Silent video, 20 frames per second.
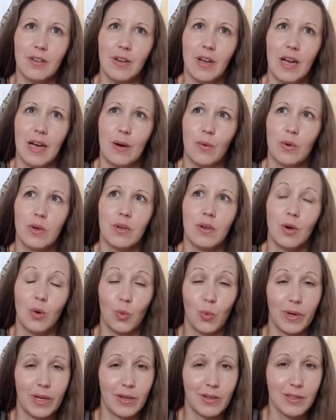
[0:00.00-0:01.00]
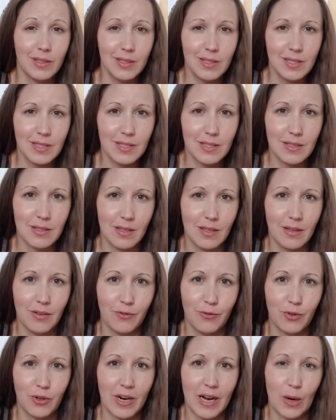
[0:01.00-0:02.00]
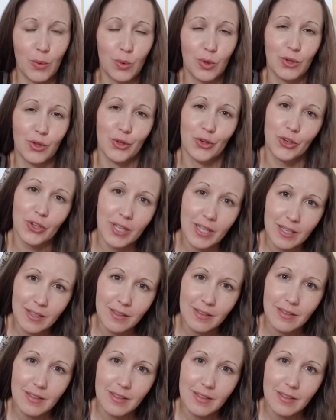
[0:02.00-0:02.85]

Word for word: our awareness, for our learning.